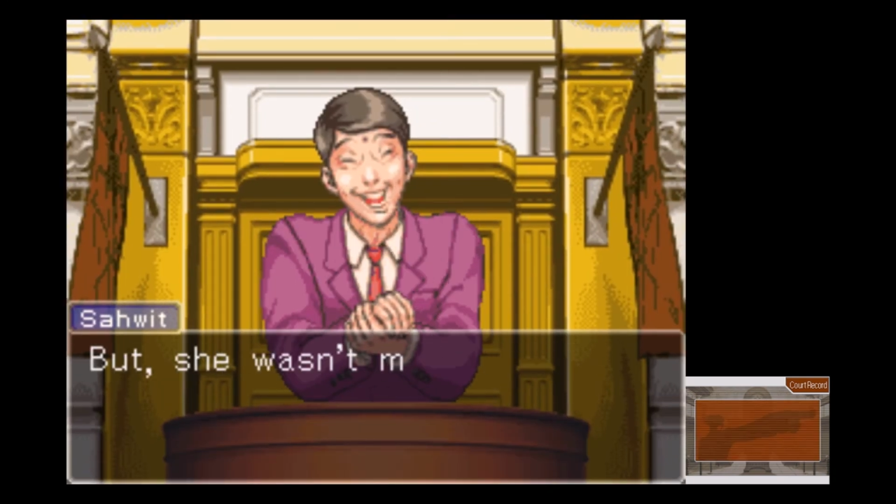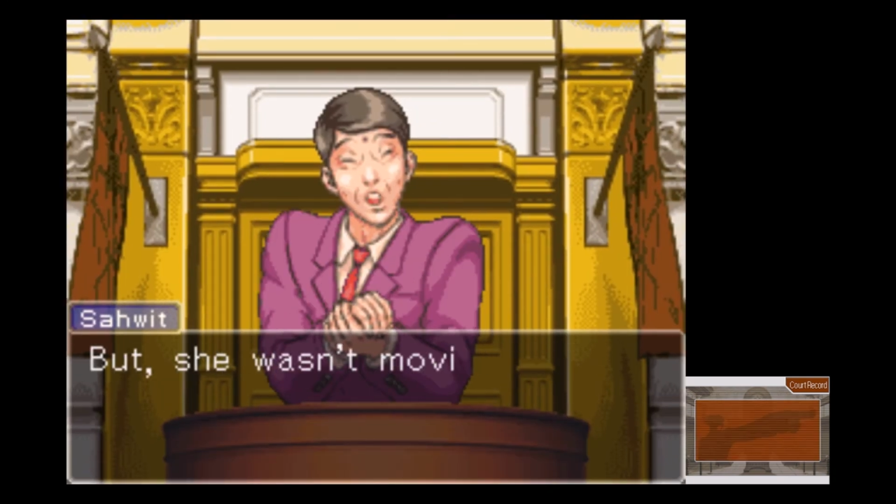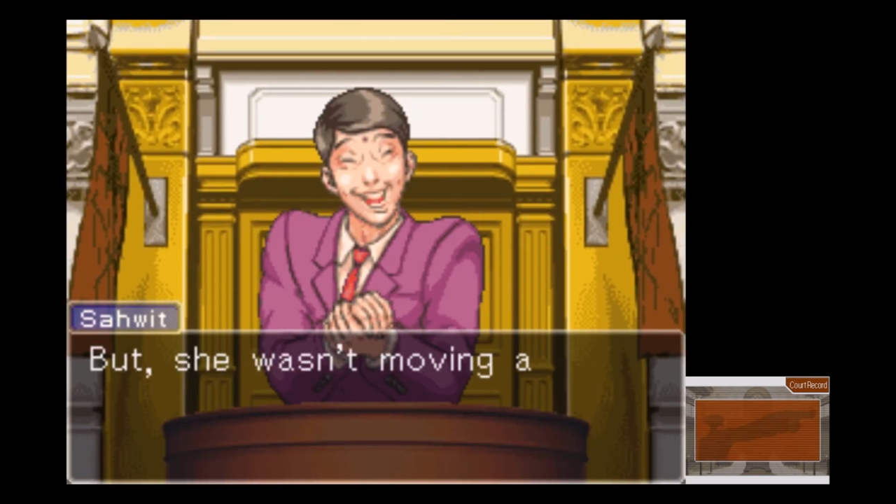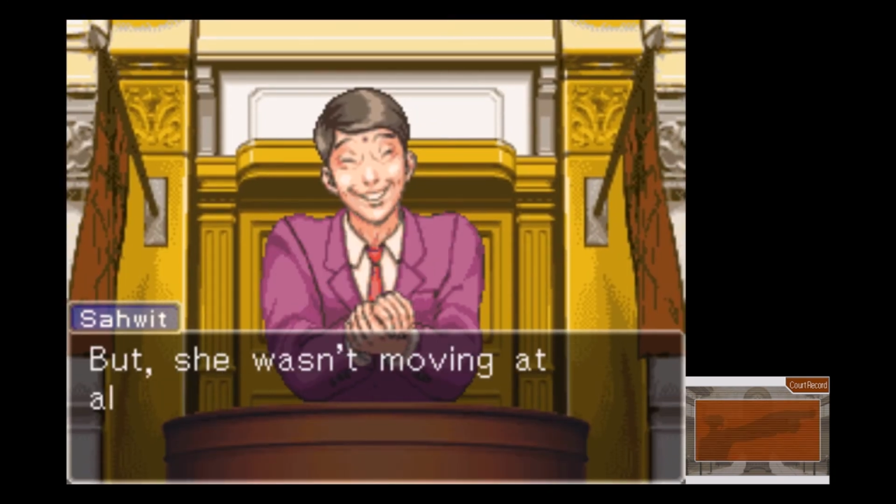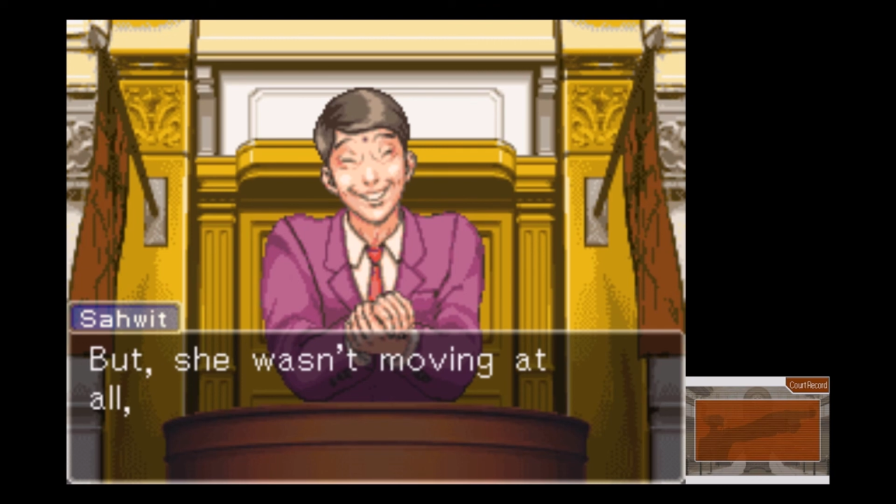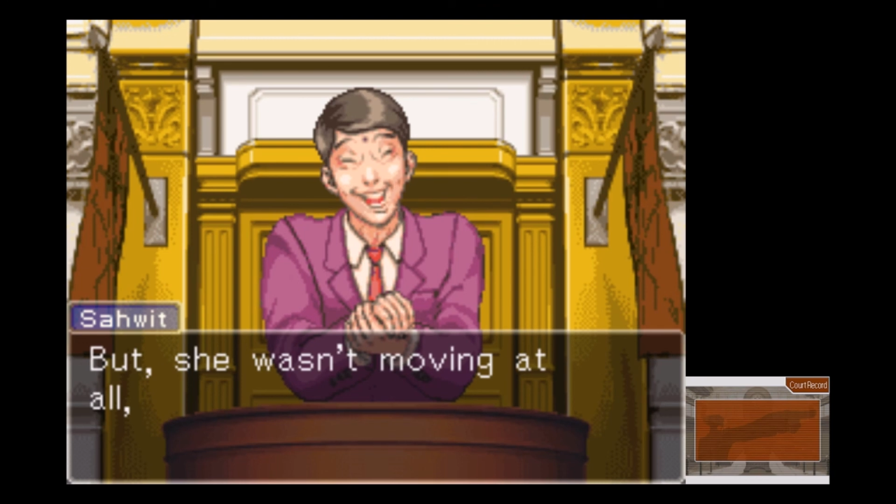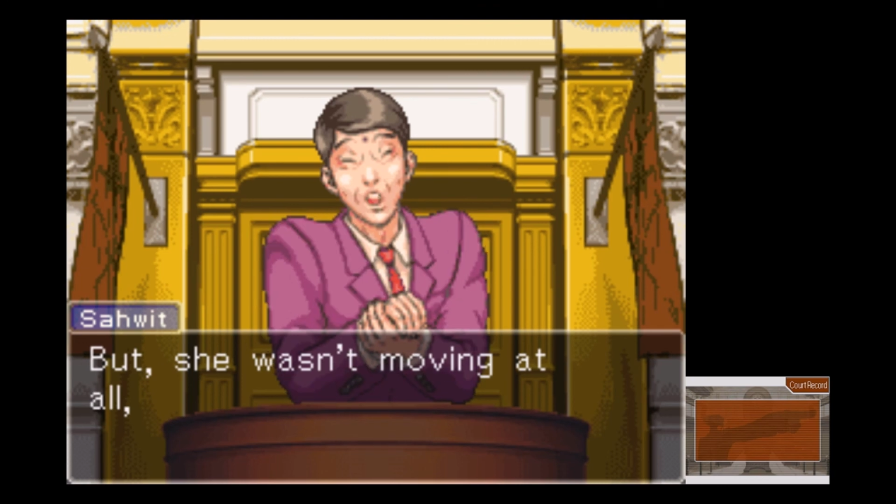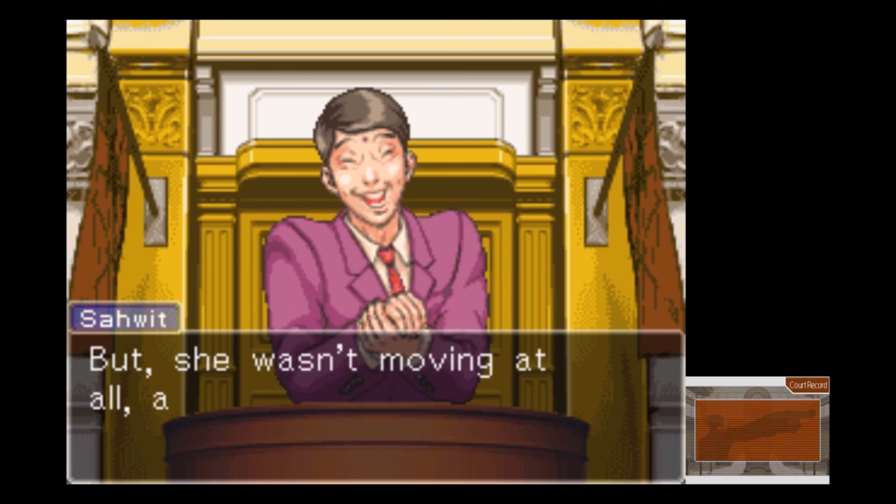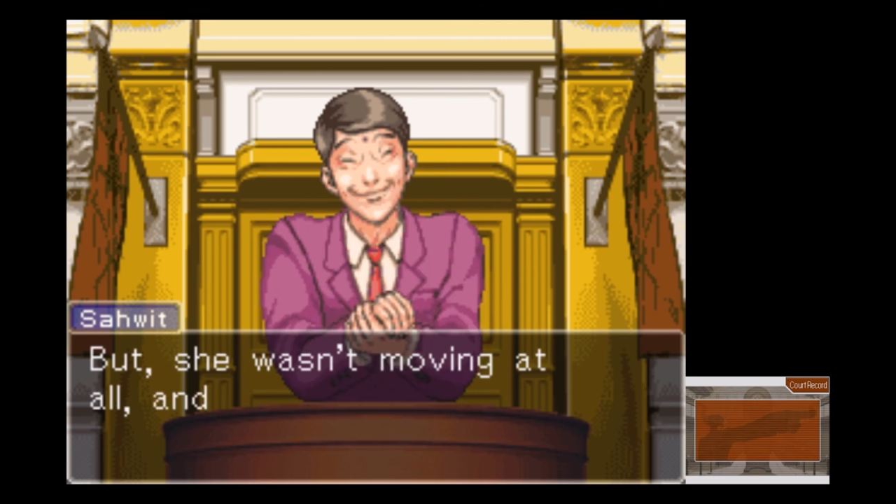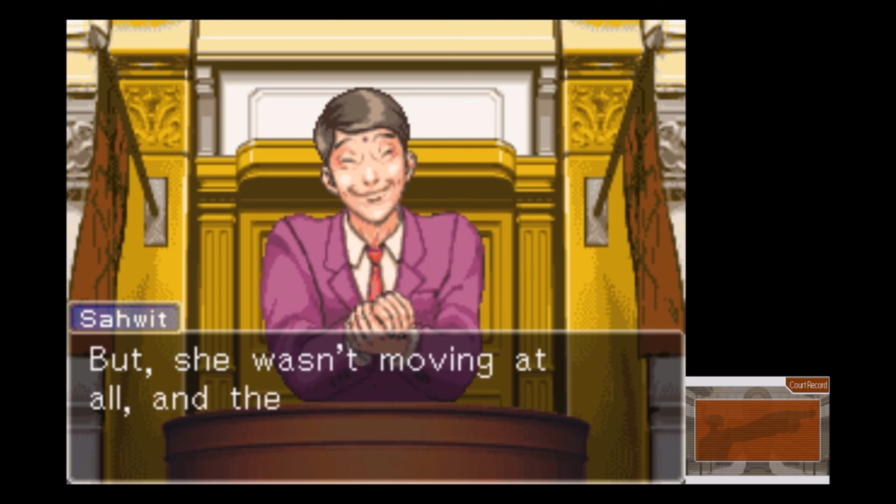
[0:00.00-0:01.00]
But she
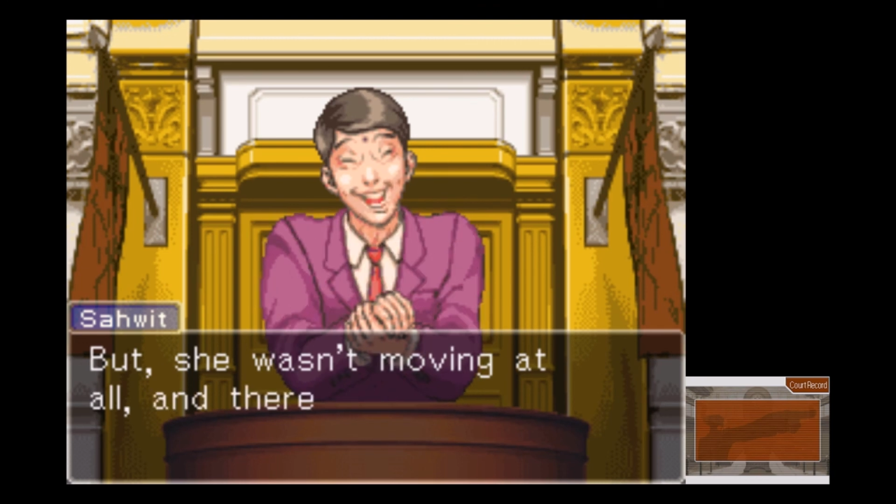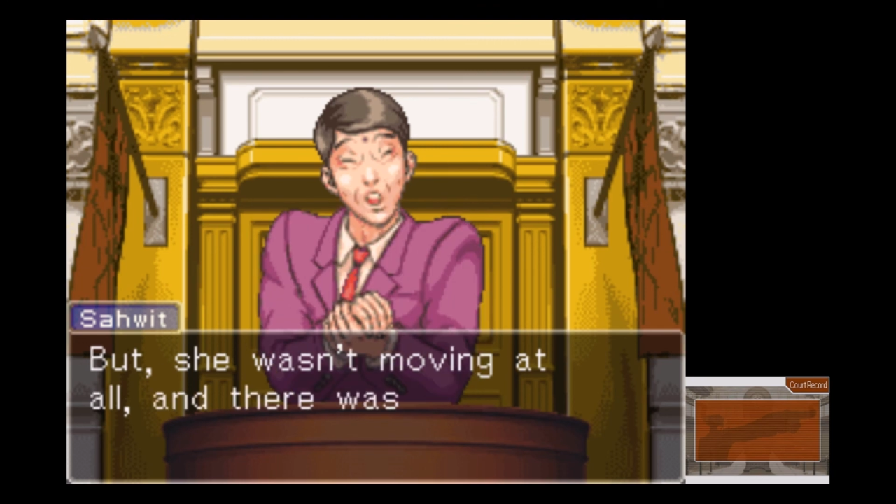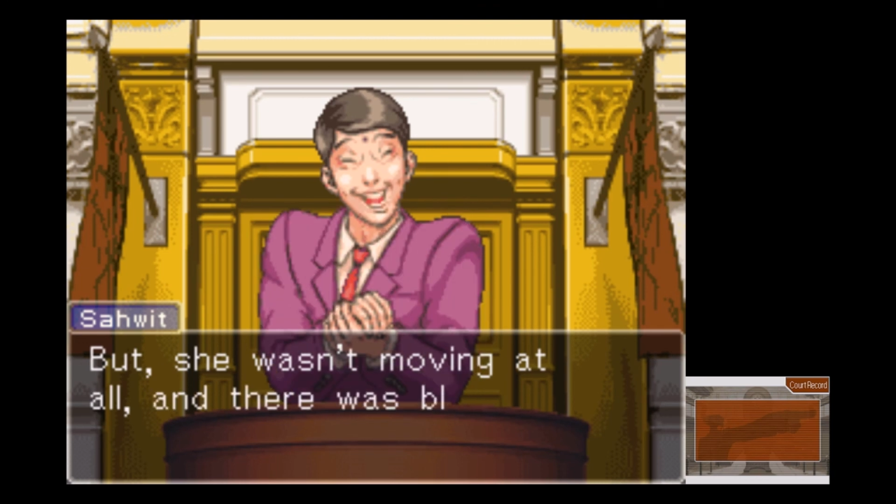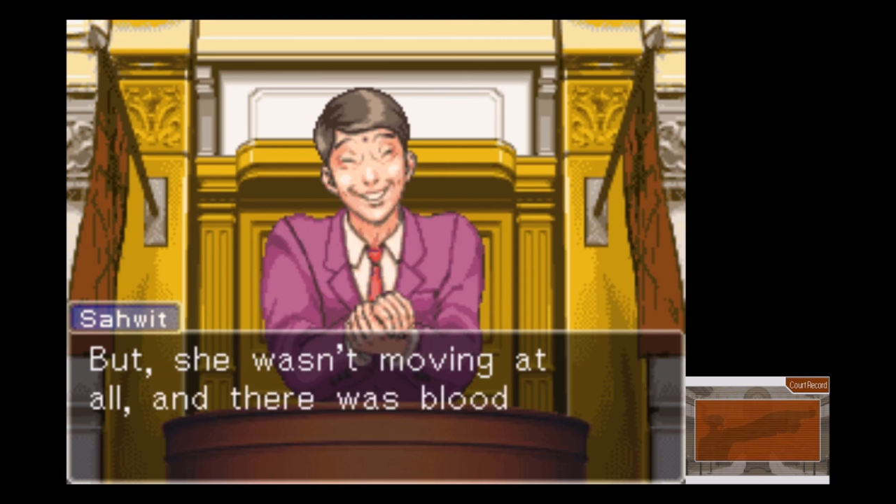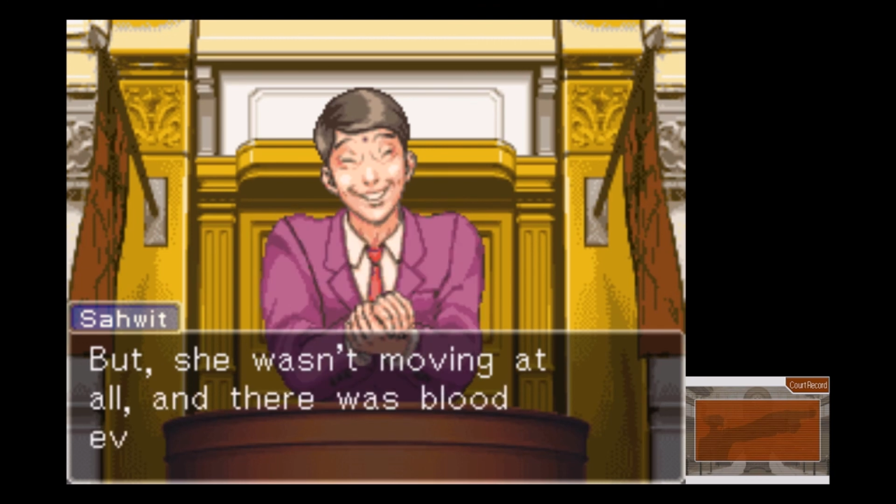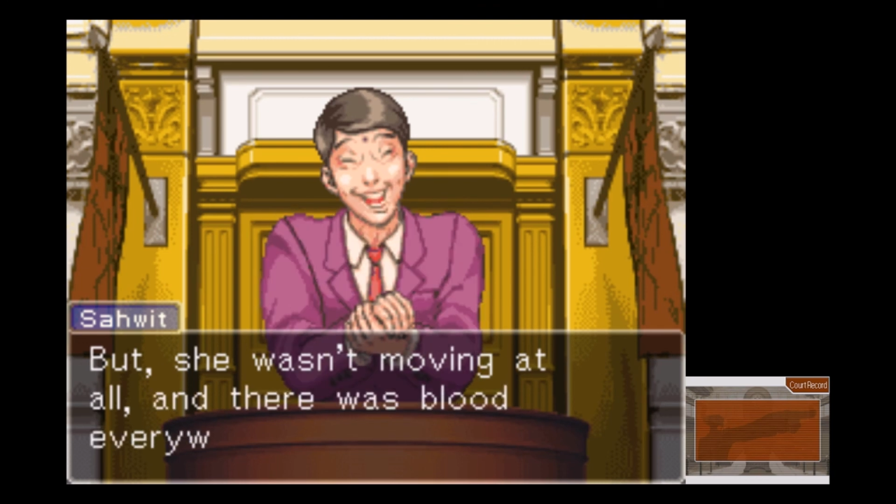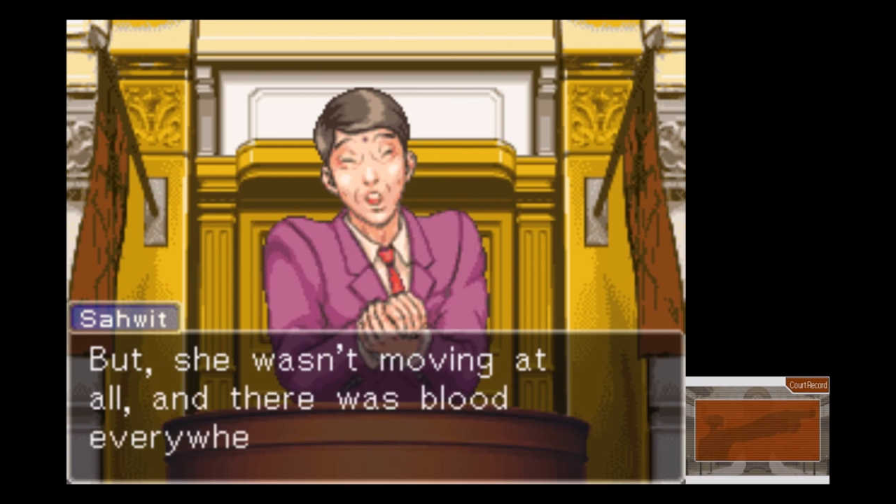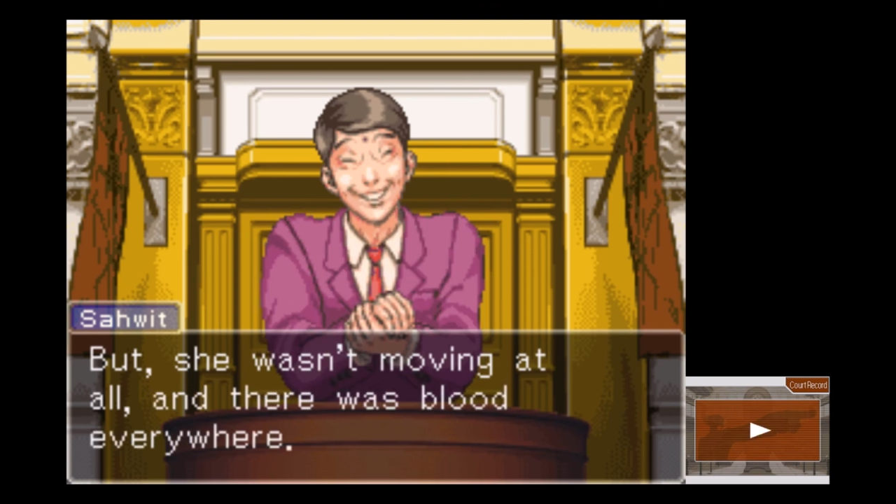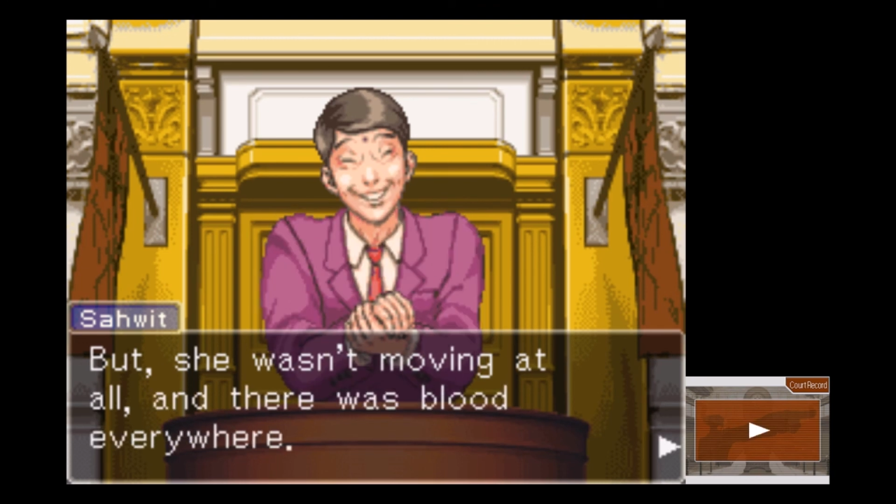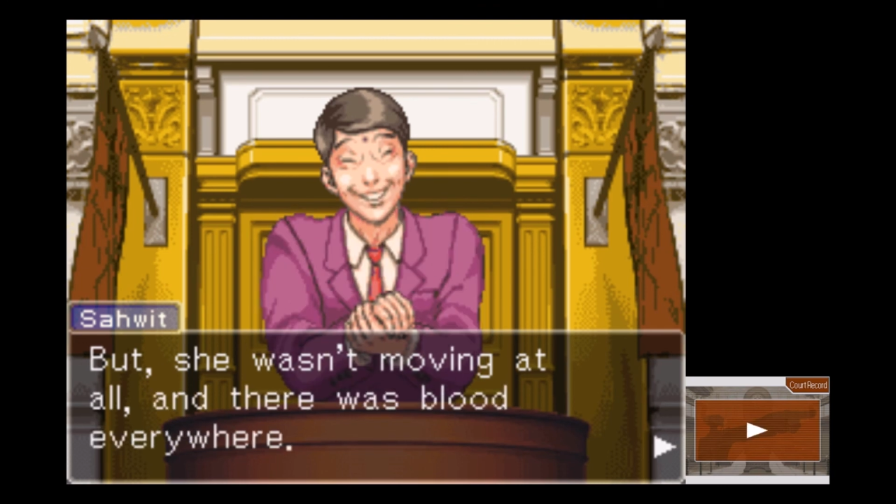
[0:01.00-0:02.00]
wasn't moving at all,
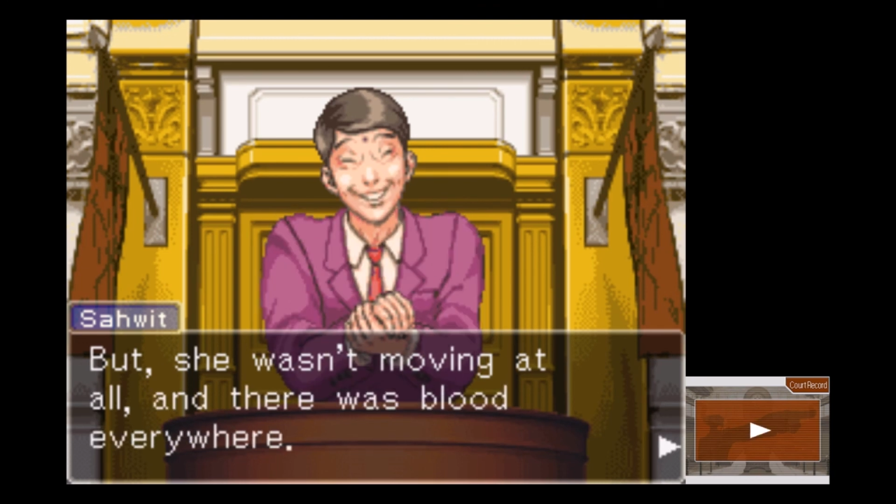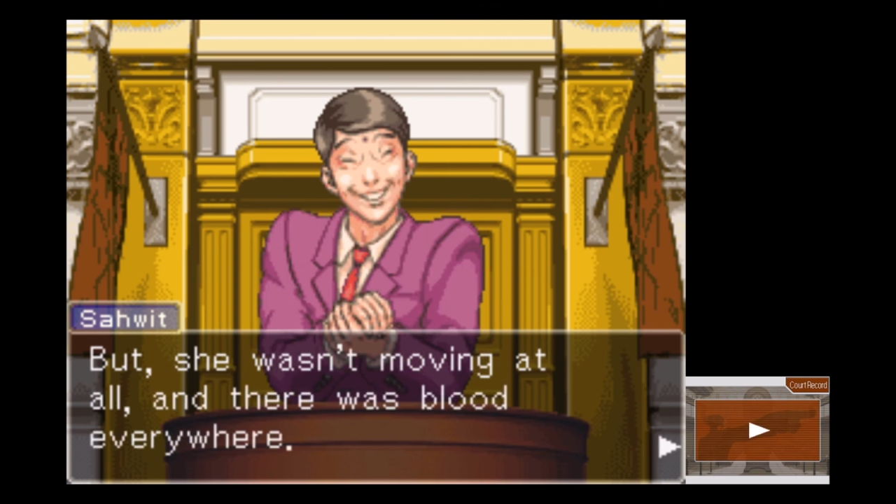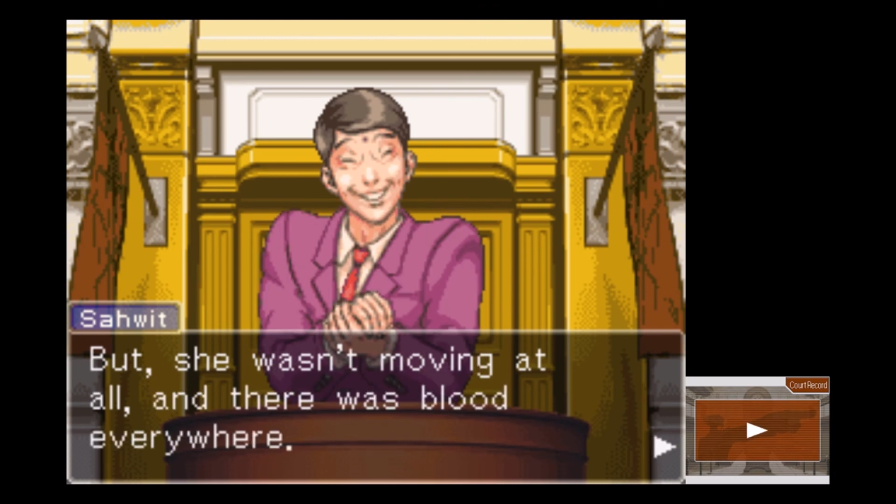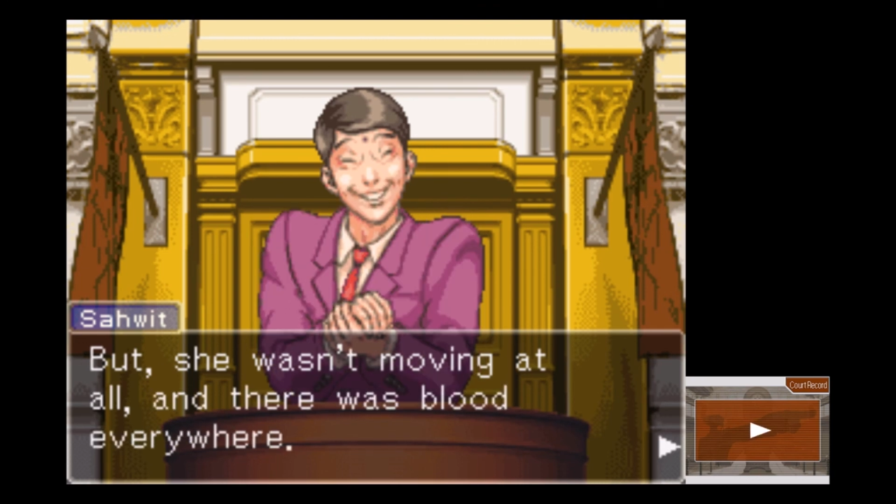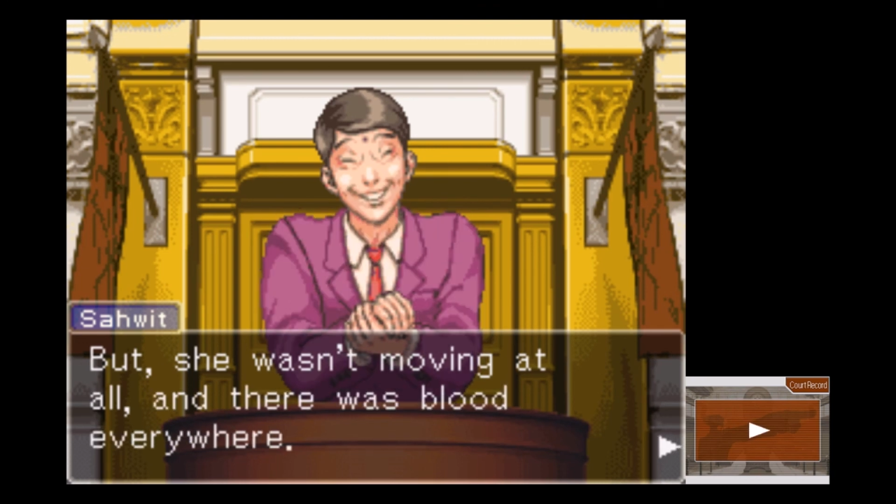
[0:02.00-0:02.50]
and there was blood